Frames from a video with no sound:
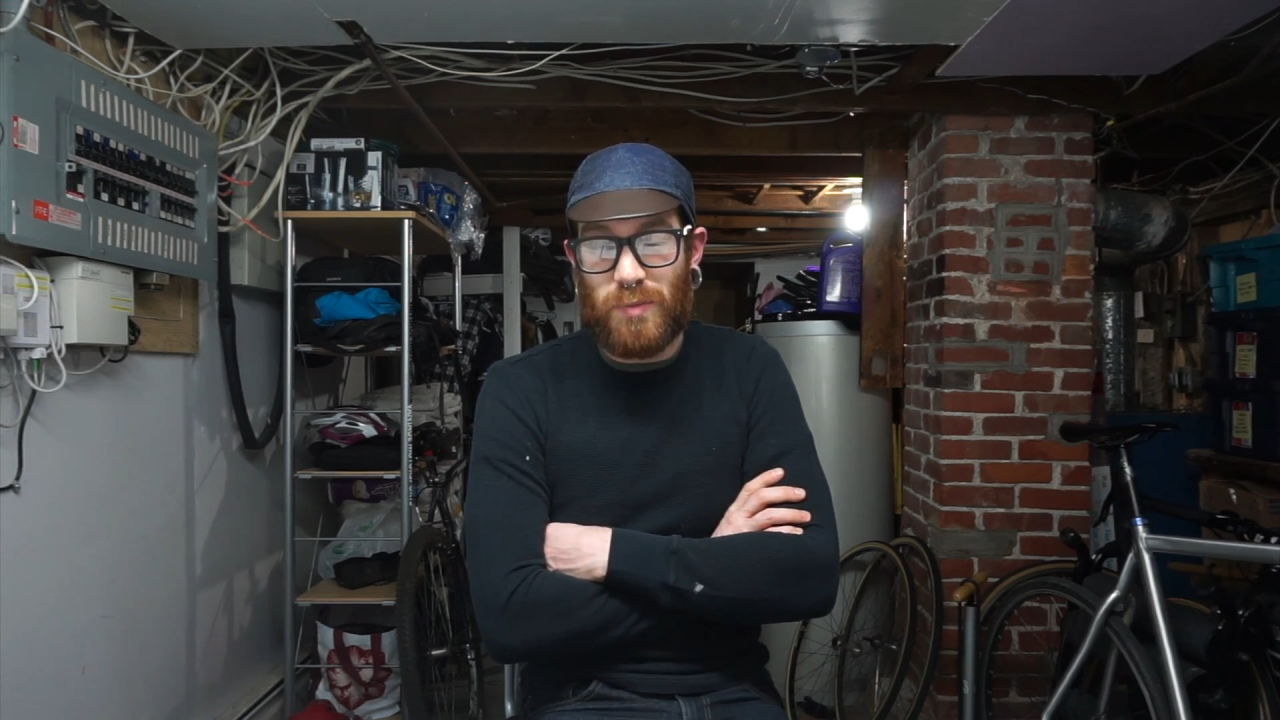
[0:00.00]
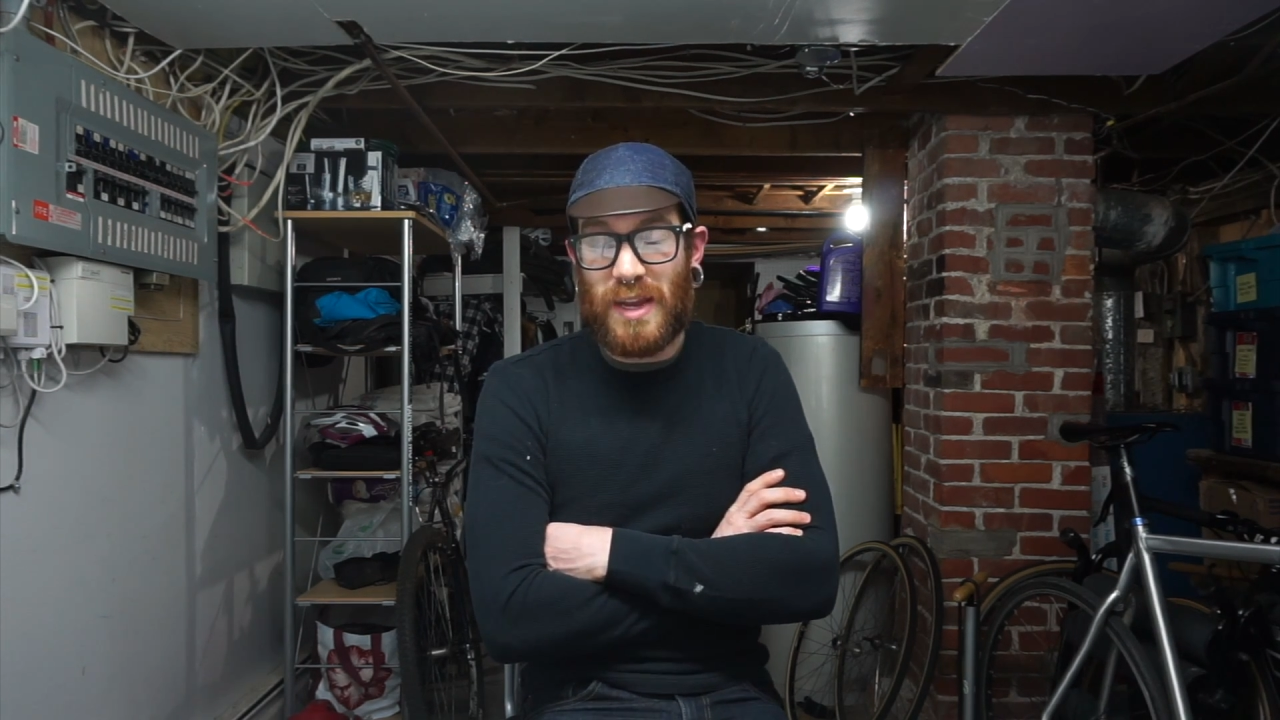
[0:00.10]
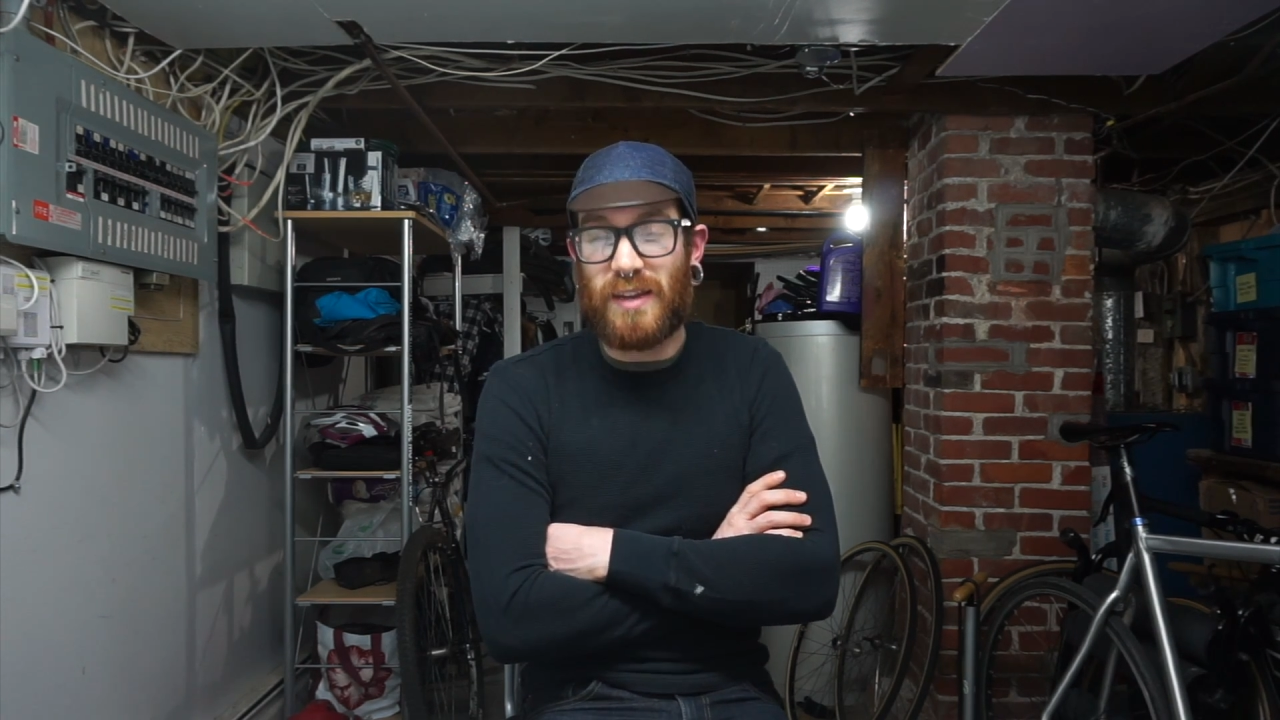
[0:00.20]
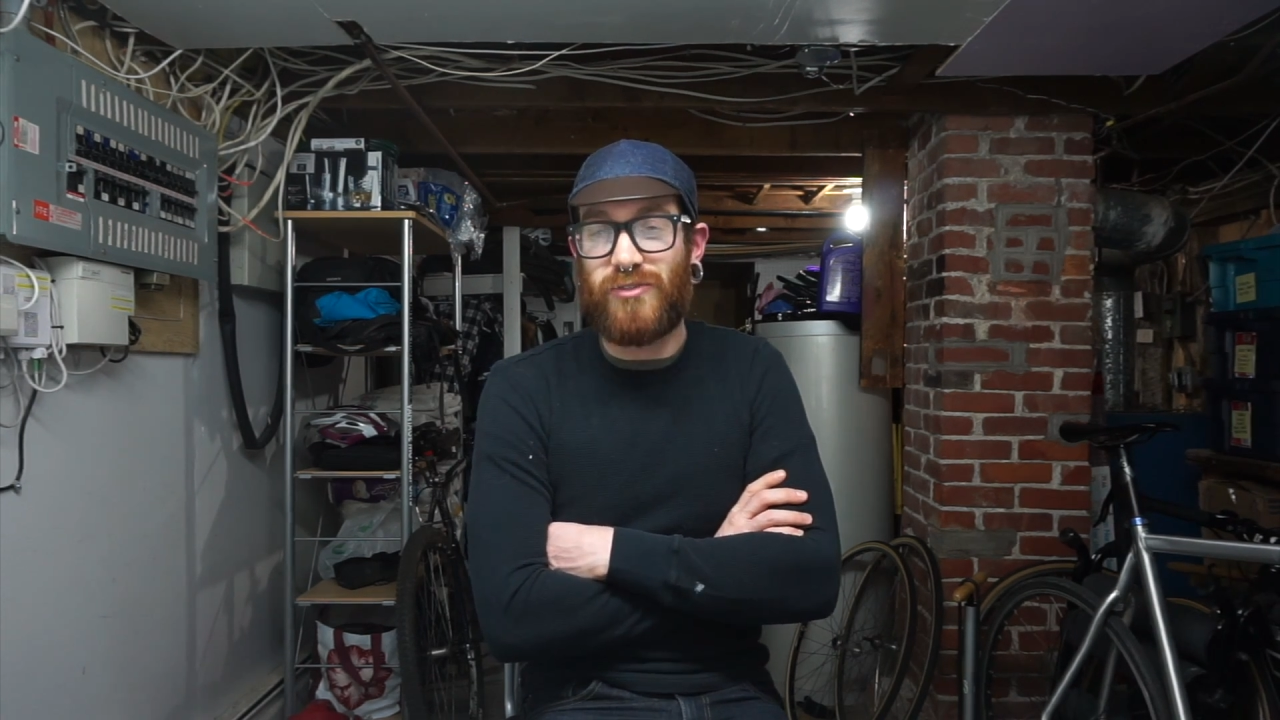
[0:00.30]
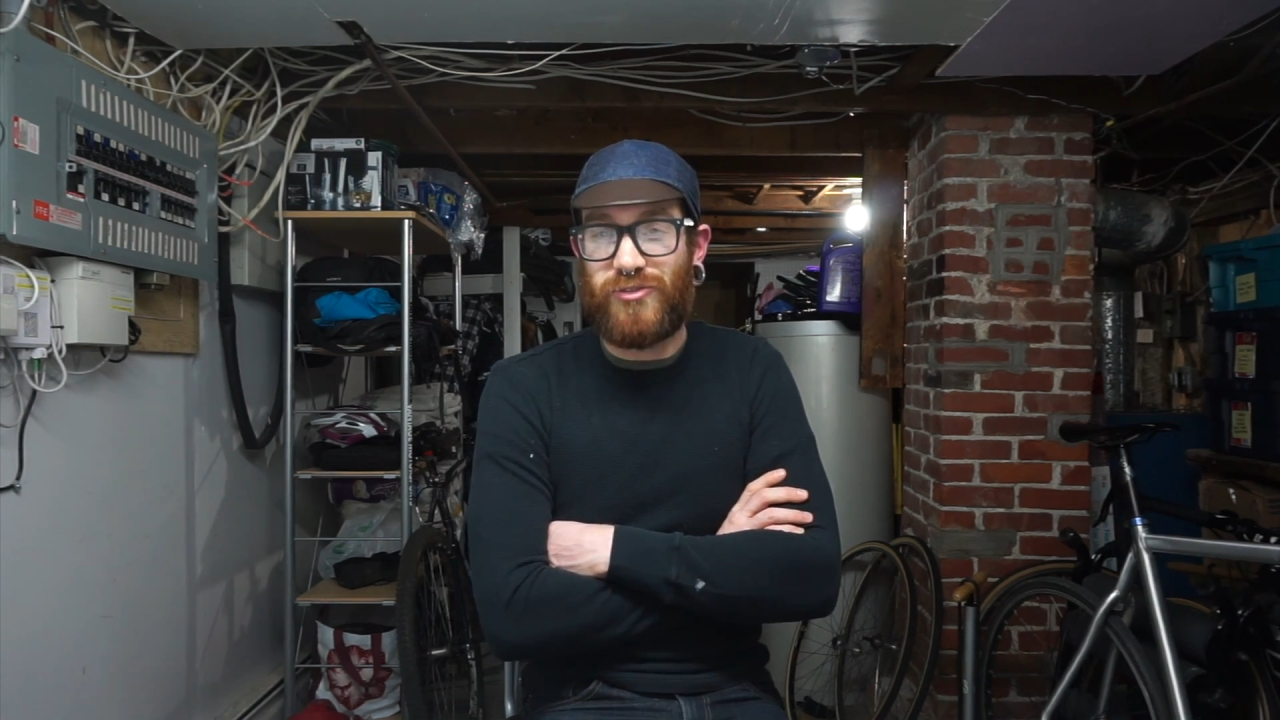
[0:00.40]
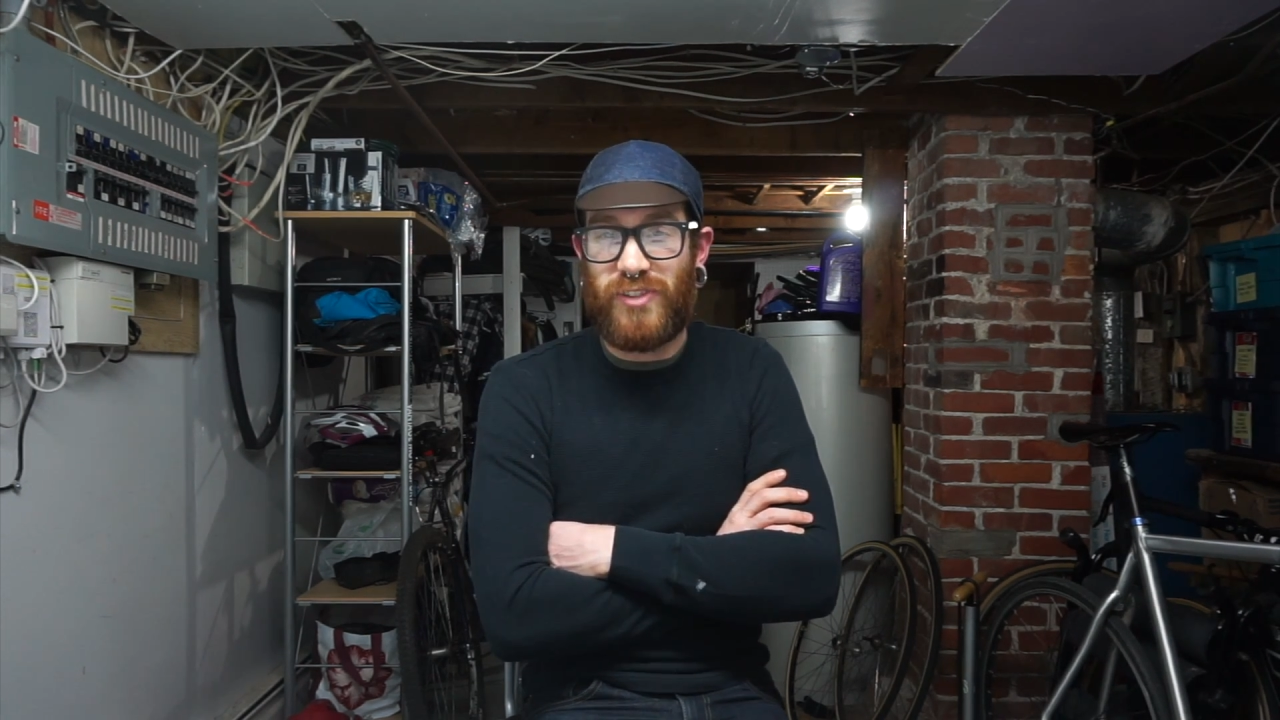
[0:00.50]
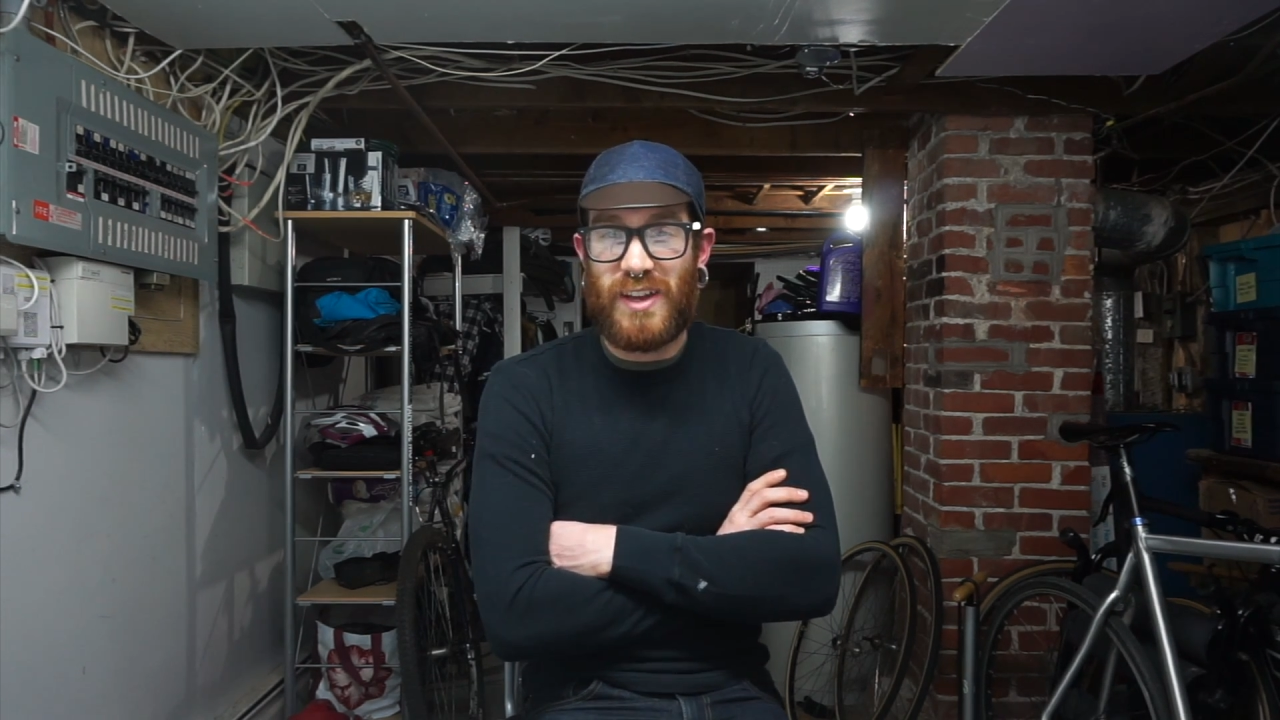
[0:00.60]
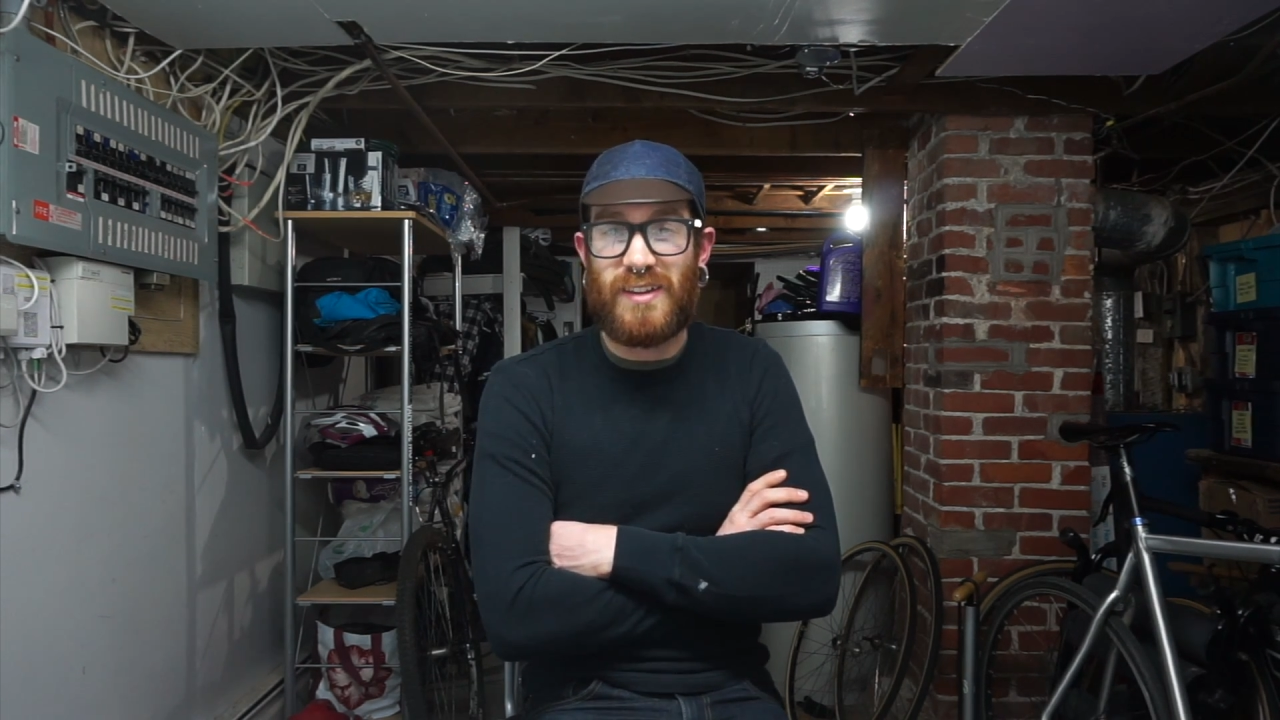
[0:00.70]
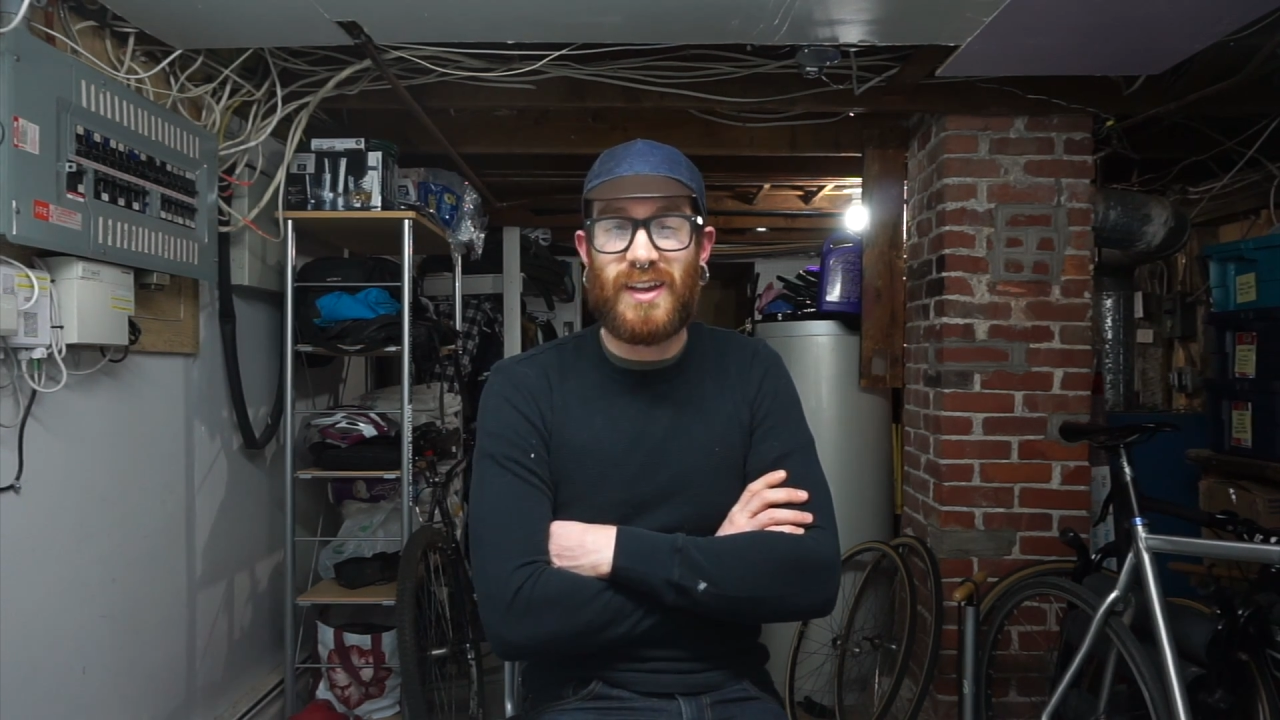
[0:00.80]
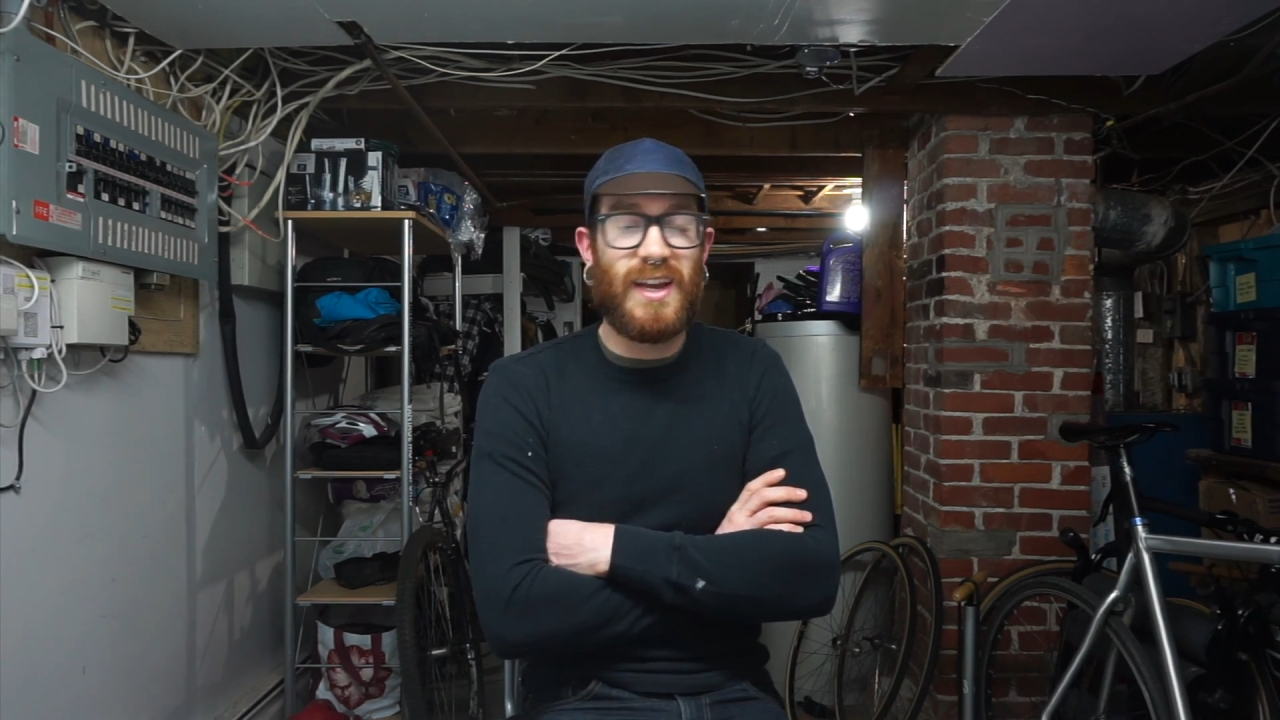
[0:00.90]
make it
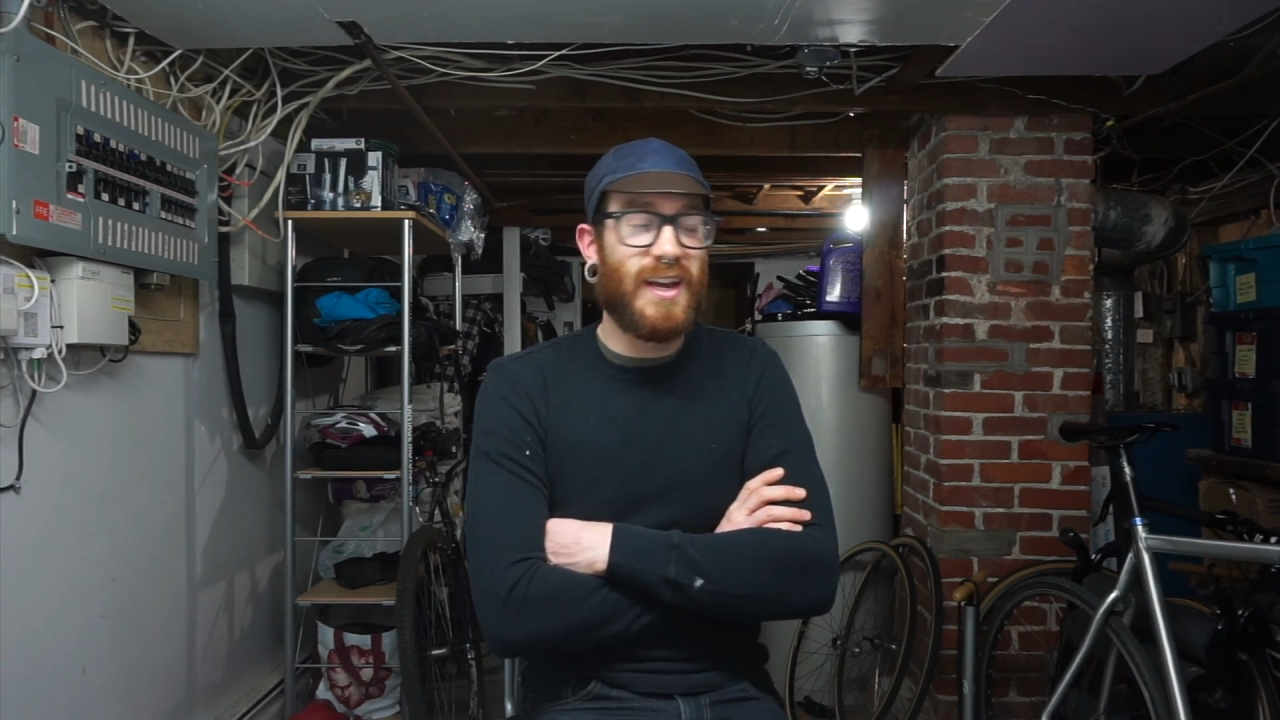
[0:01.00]
fit.